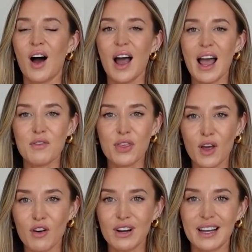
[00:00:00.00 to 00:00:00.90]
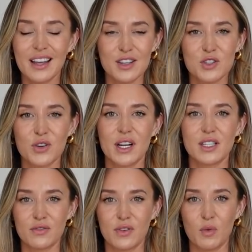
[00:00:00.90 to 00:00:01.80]
I have thoroughly
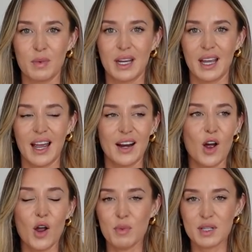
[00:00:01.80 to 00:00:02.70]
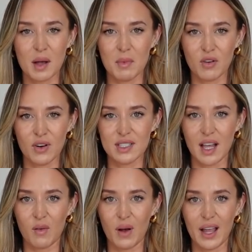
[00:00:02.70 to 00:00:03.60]
enjoyed filming it, and I hope it's come across
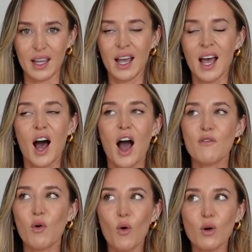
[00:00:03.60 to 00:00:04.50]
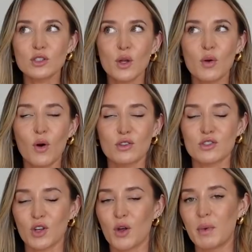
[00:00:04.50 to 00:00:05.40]
that way. I've also got
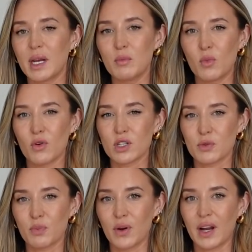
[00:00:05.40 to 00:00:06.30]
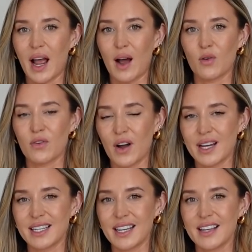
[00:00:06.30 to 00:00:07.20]
so many more spring outfit
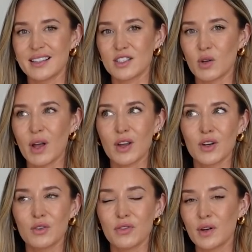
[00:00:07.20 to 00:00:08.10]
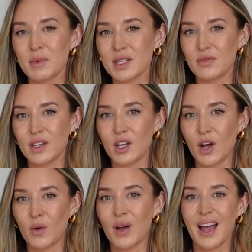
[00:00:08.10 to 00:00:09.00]
ideas, so I could film this
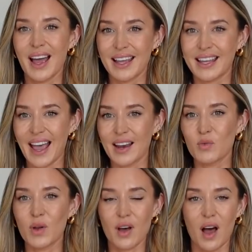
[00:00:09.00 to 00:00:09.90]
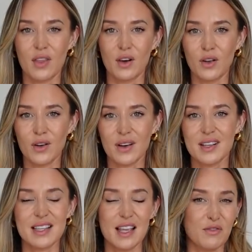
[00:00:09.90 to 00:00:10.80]
video again with other
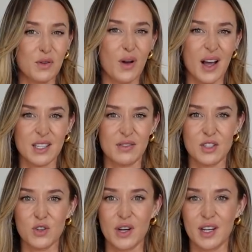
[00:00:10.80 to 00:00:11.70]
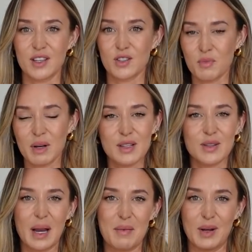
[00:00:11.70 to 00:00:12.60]
looks if you guys have enjoyed it. So please
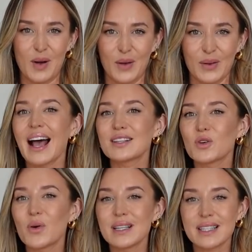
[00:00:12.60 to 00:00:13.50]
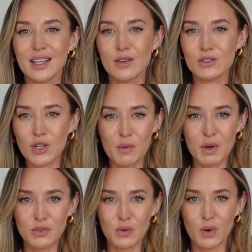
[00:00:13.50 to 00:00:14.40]
do let me know. As always, thank you so
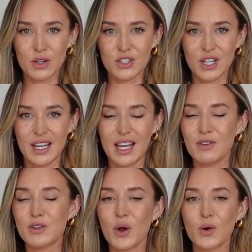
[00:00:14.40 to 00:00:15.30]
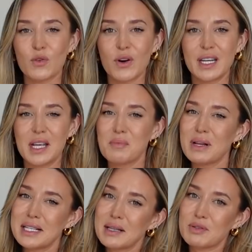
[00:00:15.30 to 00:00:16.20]
much for watching. If you don't already,
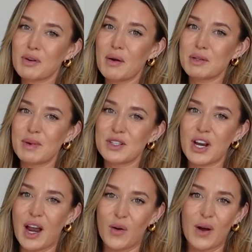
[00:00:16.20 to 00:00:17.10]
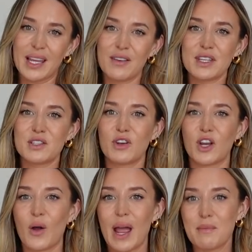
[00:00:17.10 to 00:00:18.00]
please subscribe to my channel and give this
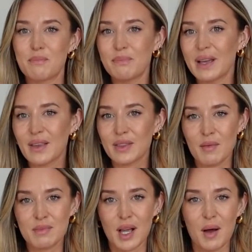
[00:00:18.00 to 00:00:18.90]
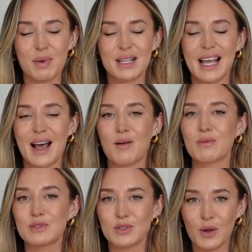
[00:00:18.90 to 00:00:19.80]
video a big thumbs up, because it
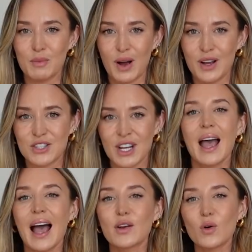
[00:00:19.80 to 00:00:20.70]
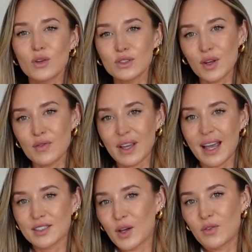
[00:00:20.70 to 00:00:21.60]
helps so much. And also don't
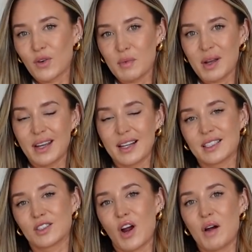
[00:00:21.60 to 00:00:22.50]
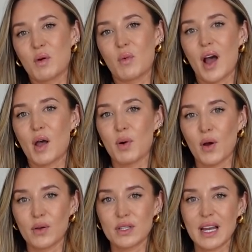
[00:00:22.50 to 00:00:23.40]
forget to go and follow me on Instagram, where I
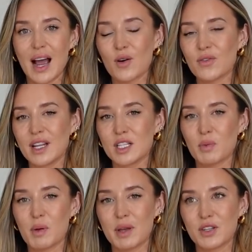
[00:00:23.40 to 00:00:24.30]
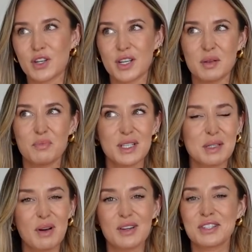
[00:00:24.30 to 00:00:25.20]
post outfit inspo pictures
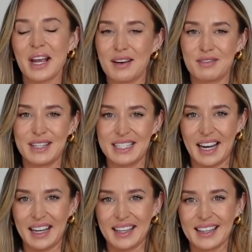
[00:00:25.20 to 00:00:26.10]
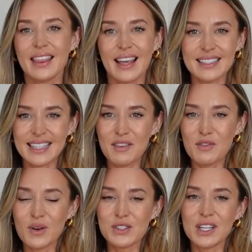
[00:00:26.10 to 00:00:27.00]
pretty much every day. Thanks again
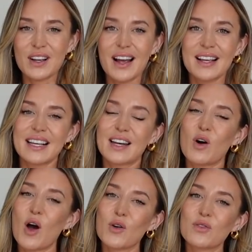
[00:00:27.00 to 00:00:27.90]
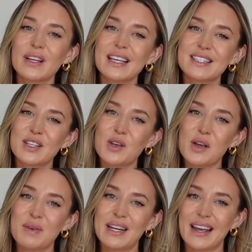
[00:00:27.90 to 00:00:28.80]
for watching, guys, and I'll hopefully see you
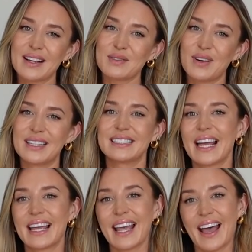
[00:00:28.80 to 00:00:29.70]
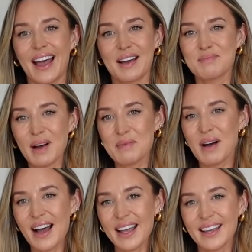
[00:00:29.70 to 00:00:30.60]
in my next one. Take care. Bye
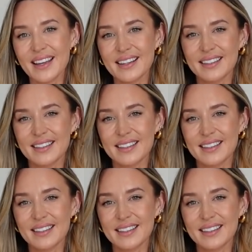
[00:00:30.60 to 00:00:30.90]
bye.